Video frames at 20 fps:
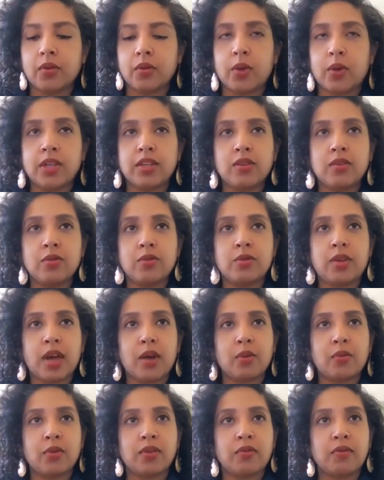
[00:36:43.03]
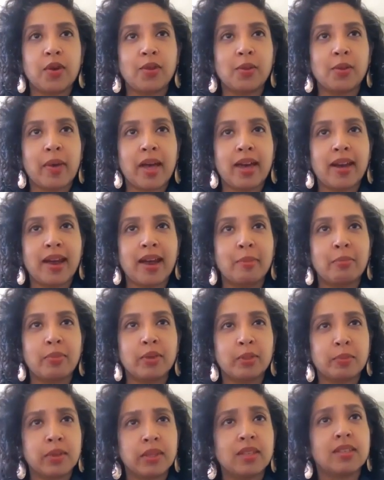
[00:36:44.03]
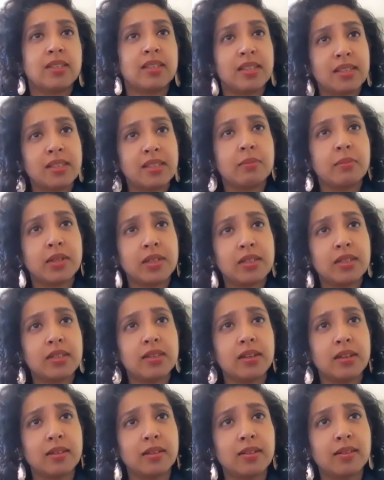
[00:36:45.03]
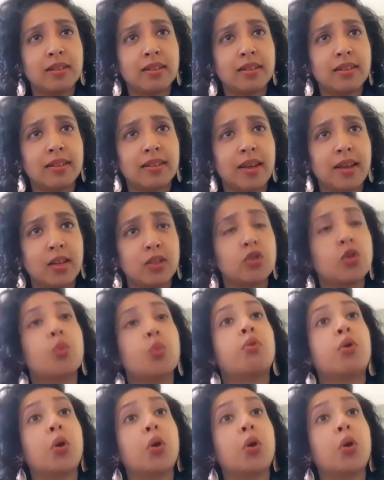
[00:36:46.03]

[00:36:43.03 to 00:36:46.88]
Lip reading: when you get rid of all the bad apples, but the system is still so